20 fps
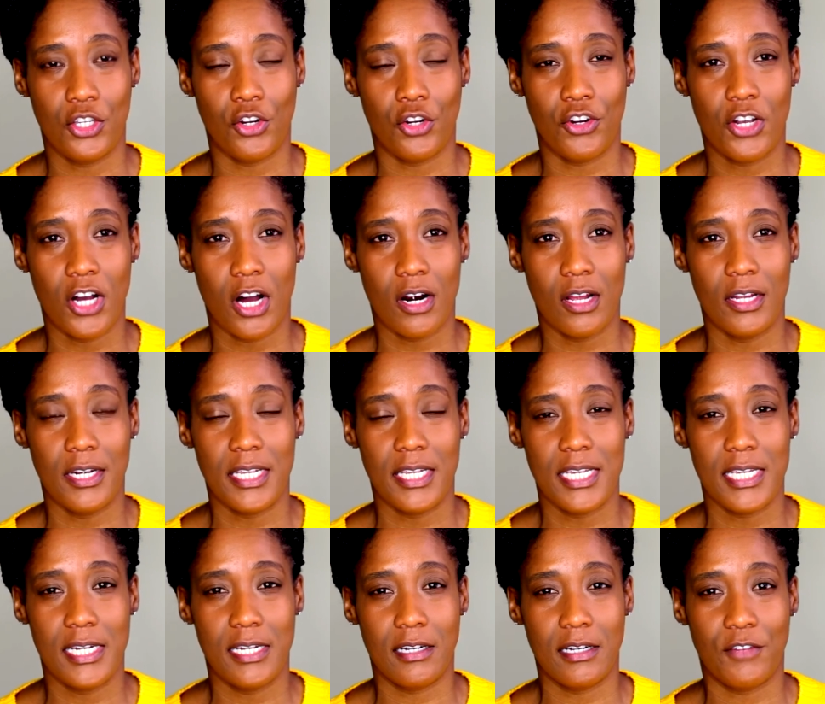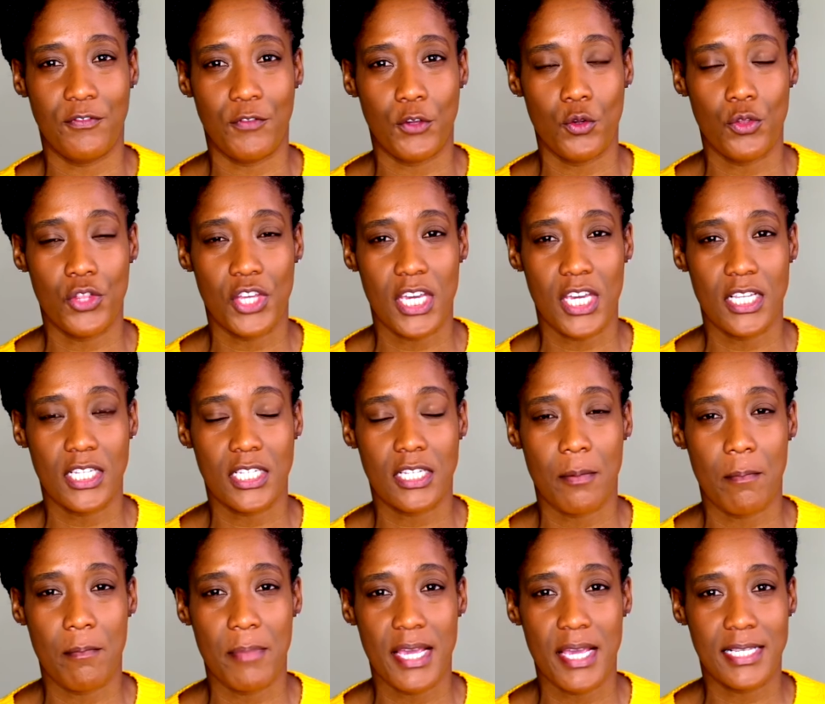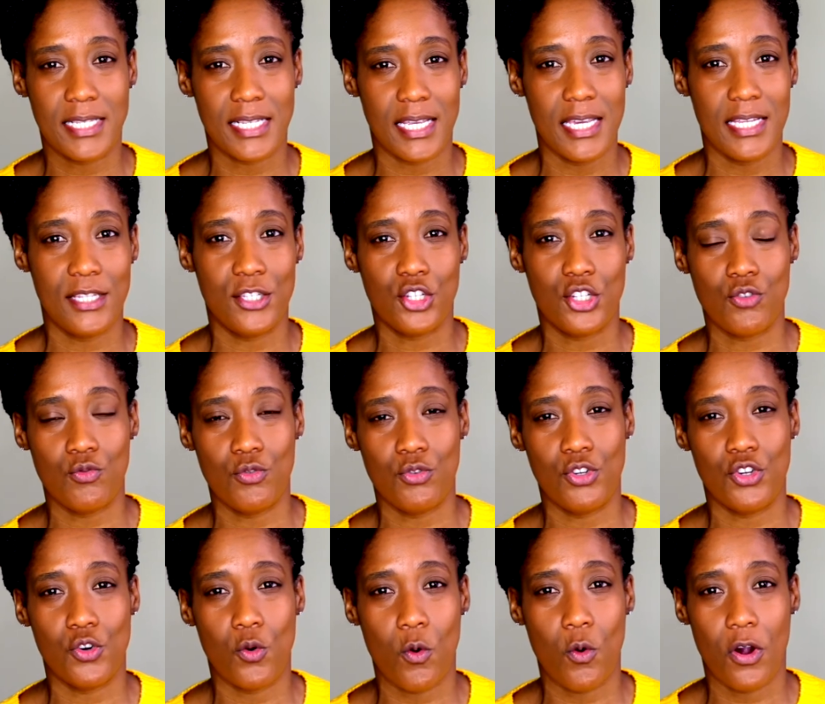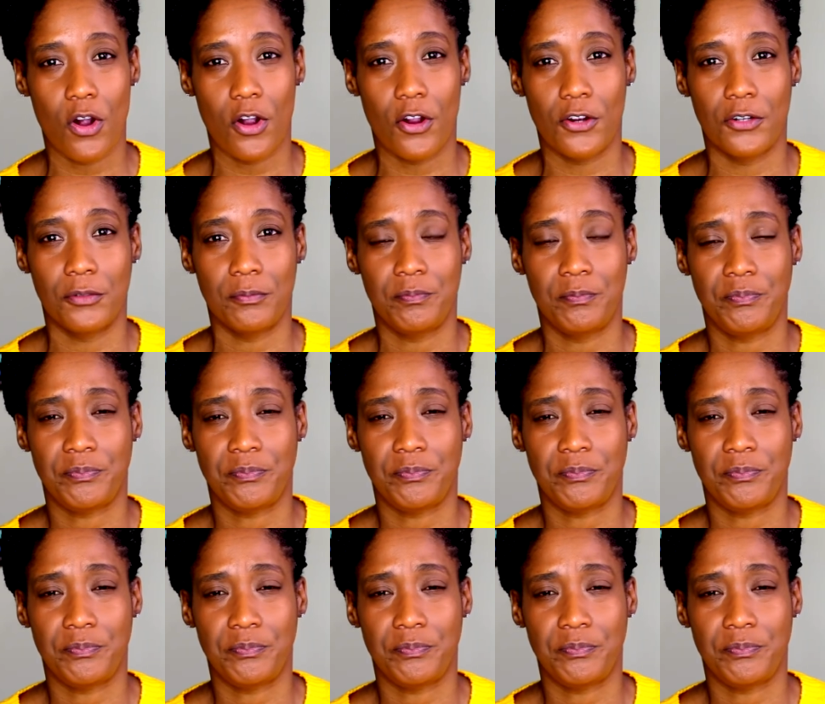you're going to need a few things to mix into your